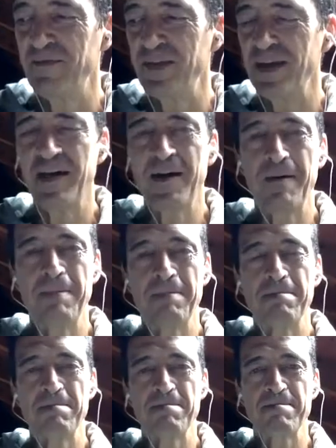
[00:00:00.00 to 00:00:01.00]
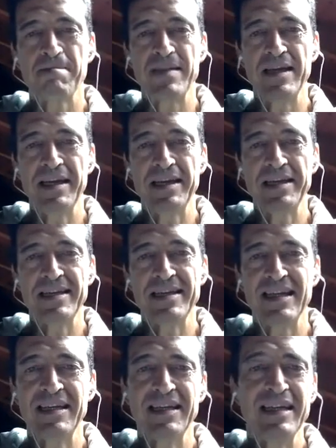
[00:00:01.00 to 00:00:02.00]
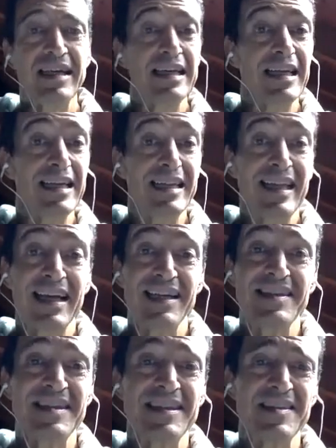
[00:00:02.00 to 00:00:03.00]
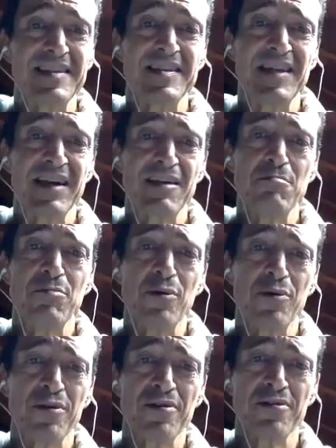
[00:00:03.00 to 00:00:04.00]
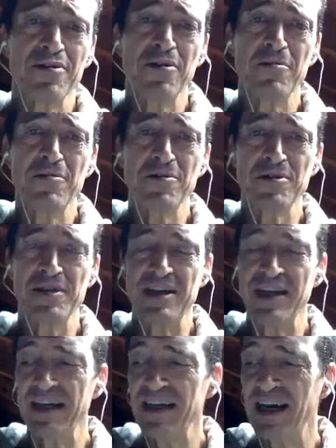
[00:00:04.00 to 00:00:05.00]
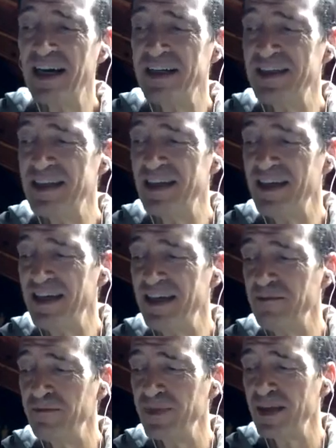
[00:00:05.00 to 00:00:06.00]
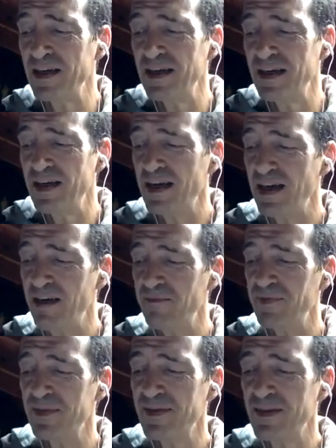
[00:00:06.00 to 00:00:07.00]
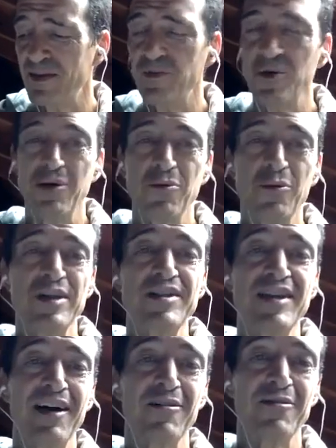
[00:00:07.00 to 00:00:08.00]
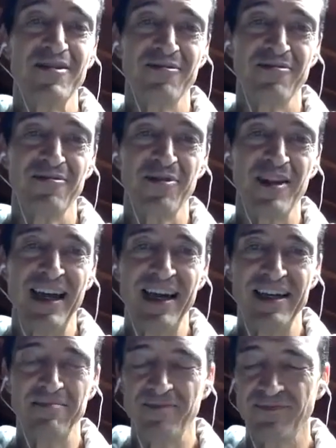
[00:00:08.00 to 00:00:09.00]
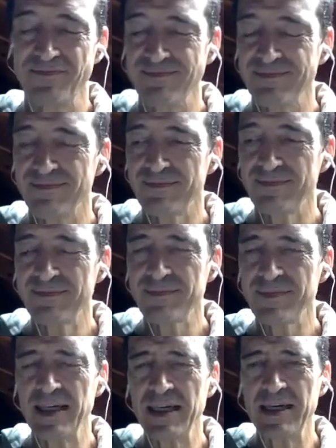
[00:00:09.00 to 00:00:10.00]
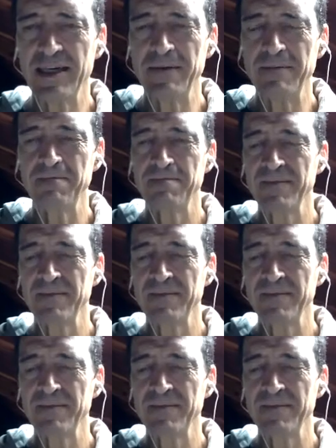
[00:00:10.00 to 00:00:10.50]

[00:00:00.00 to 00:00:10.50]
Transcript: Uh, that is just the starting point. Obviously, I say, well, watch out for that. Um,